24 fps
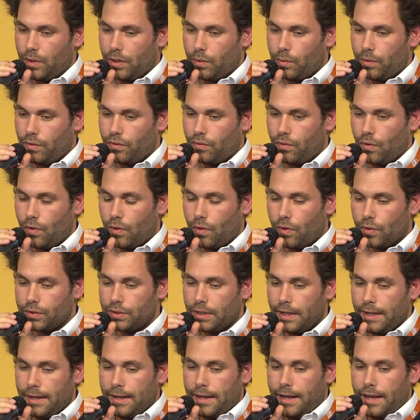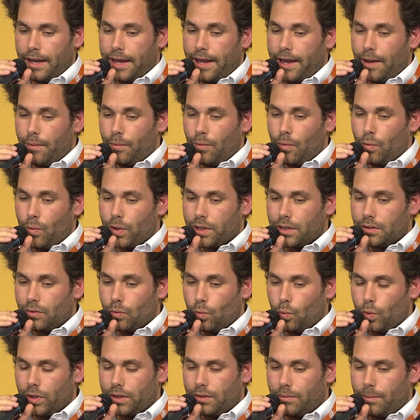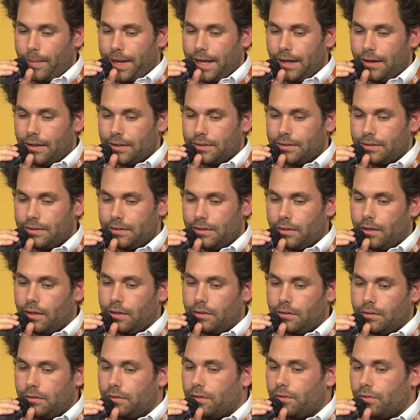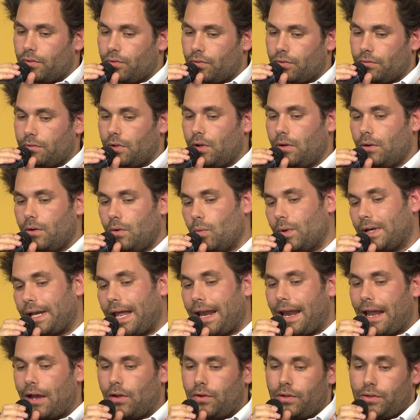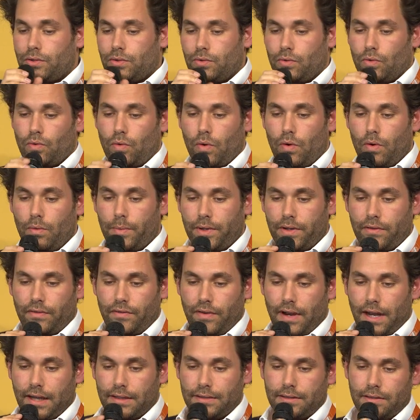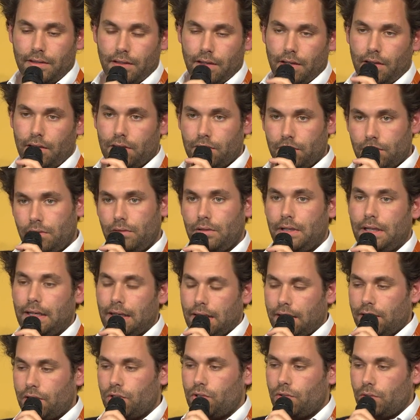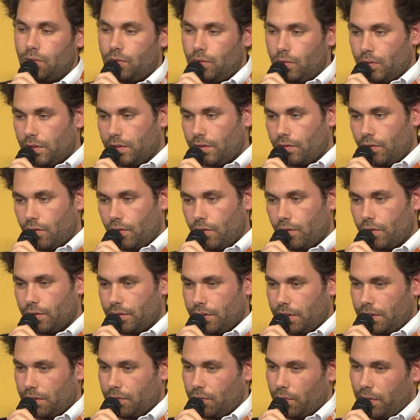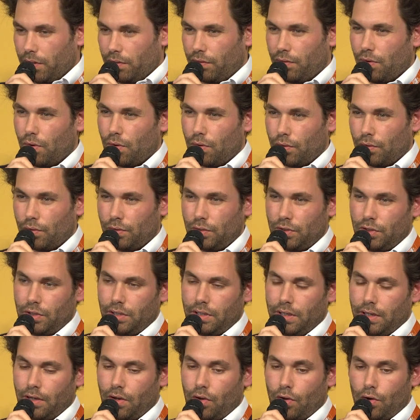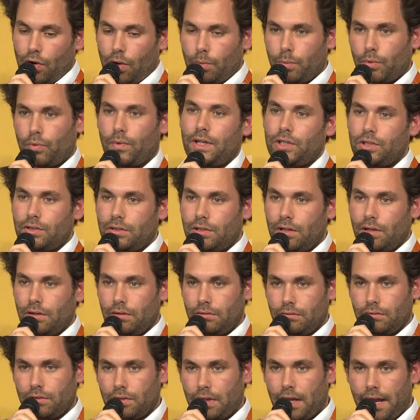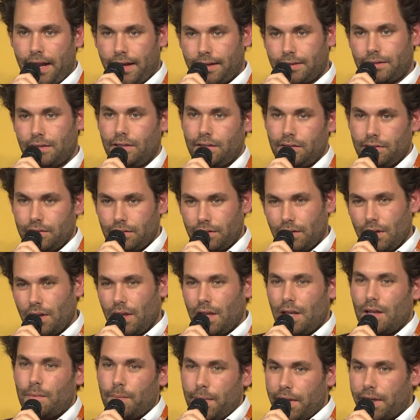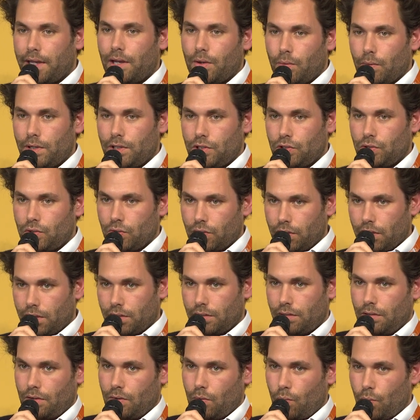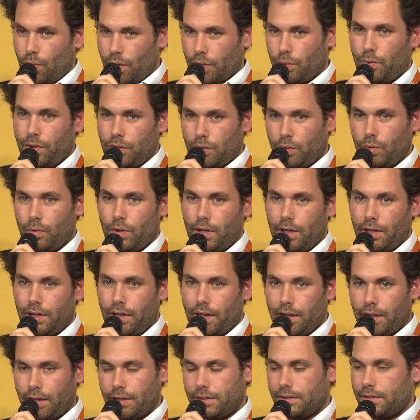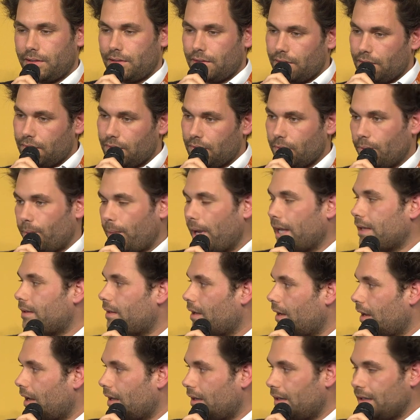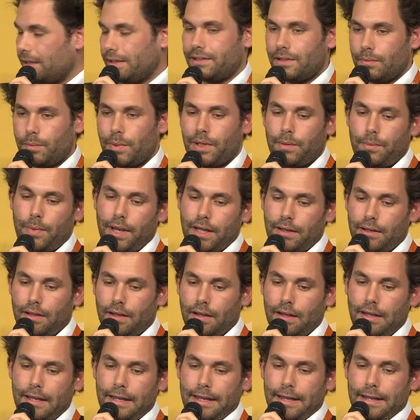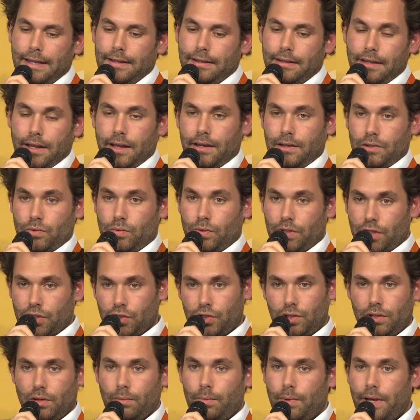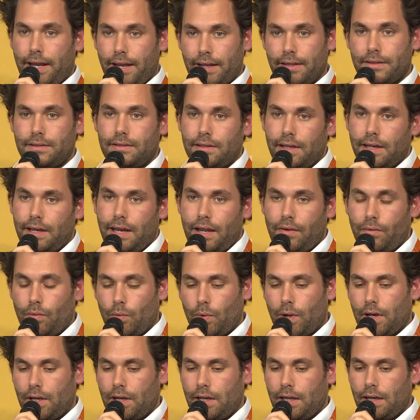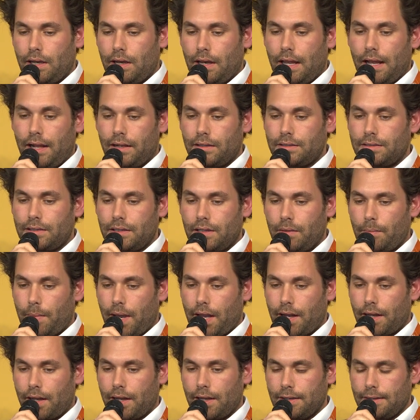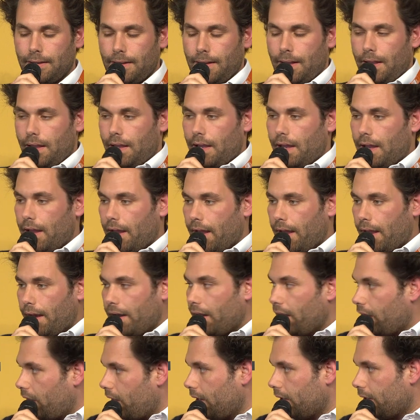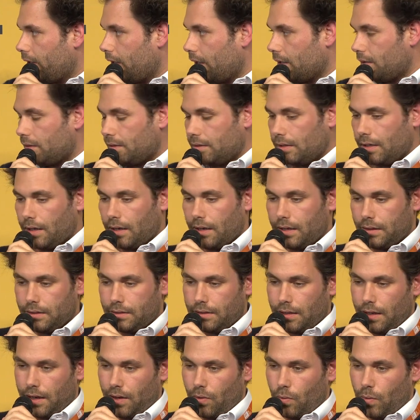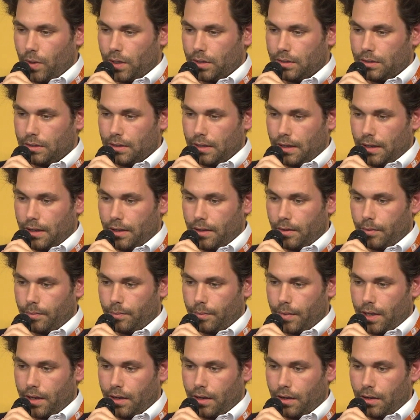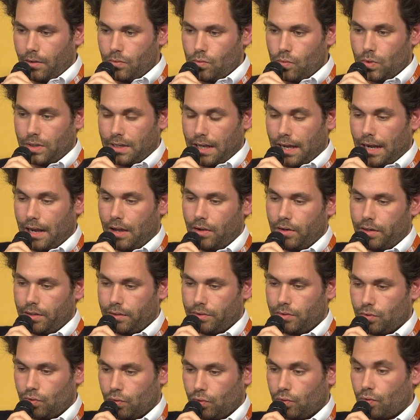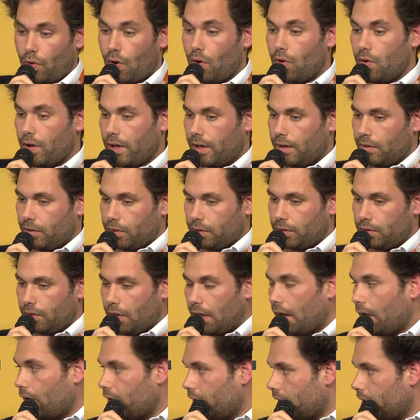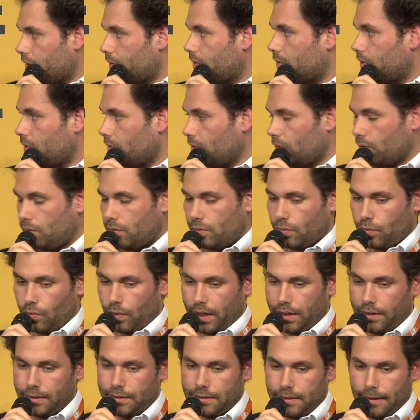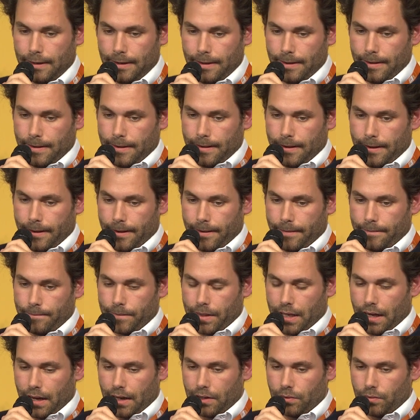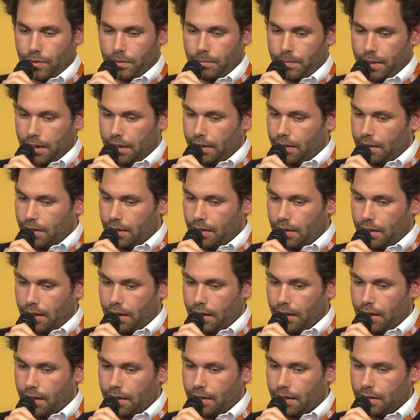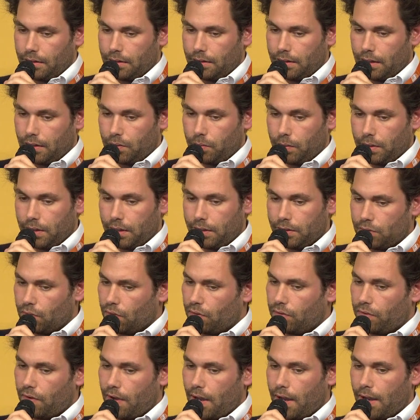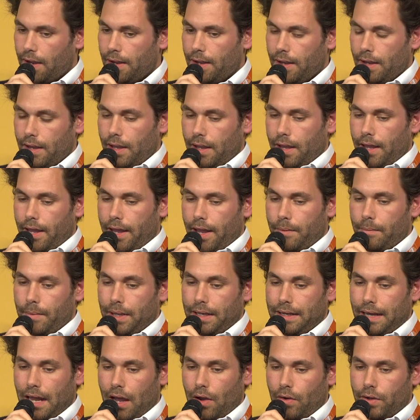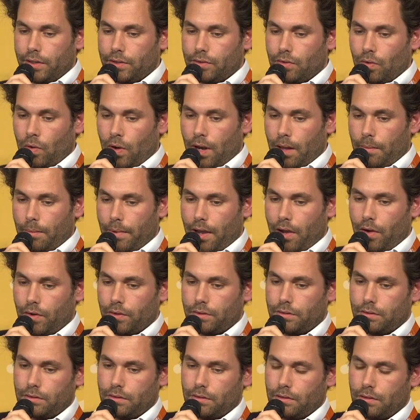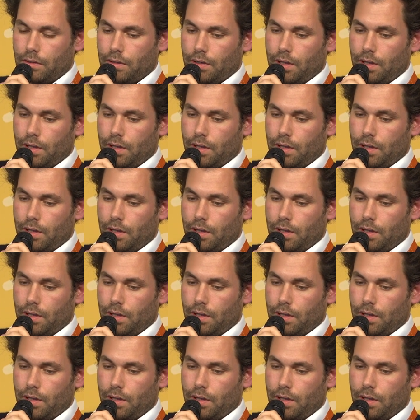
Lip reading: we focus. What made us what allowed us to grow a bit faster, in addition to this focus, is really focusing on operational excellence, making really sure that what we're doing is better, at least a bit better than traditional players and everyone else in the market. And I think that's let's say what allowed us to grow and also allowed us to raise the 100 million that we did so far. Now it's all about